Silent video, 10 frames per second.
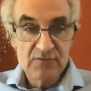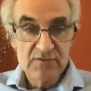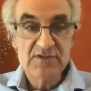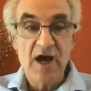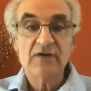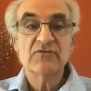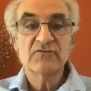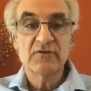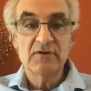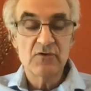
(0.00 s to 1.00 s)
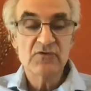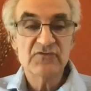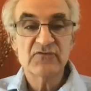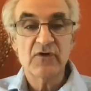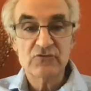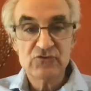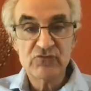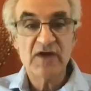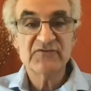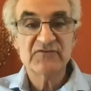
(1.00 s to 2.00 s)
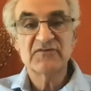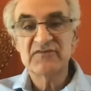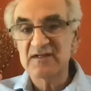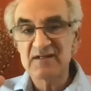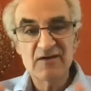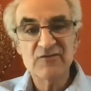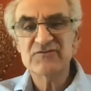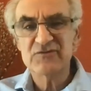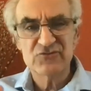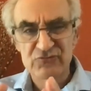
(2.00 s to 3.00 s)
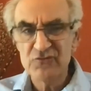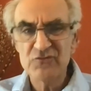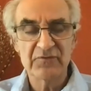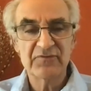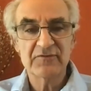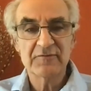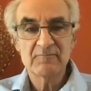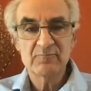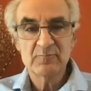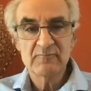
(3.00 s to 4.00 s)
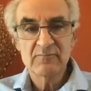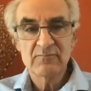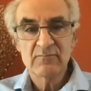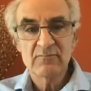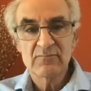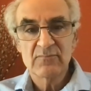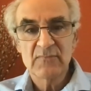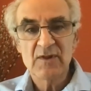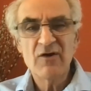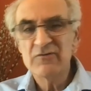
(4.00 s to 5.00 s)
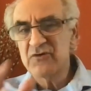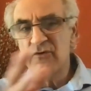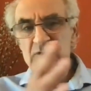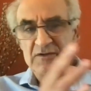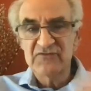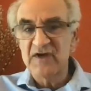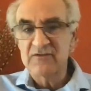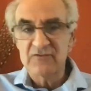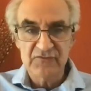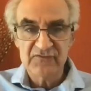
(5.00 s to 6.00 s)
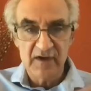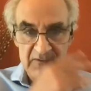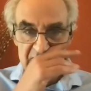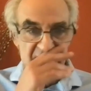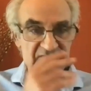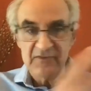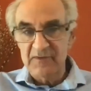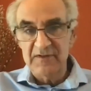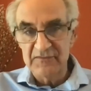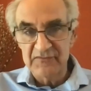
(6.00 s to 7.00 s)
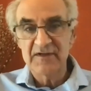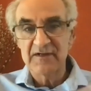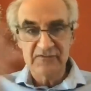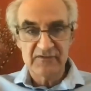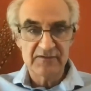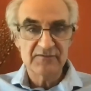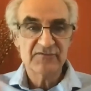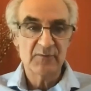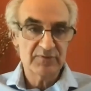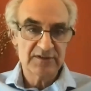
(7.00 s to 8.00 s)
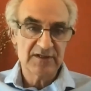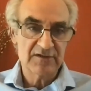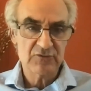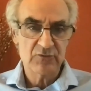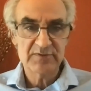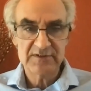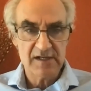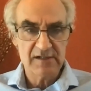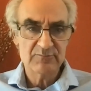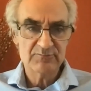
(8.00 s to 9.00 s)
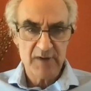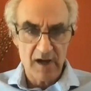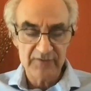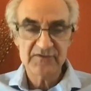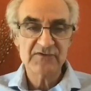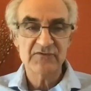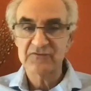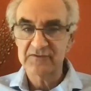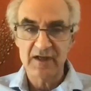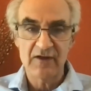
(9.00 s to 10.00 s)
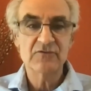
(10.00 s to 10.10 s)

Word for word: doctors and nurses are trusted to say, here's the truth no, don't inject yourself with some of these things that some potential politicians are telling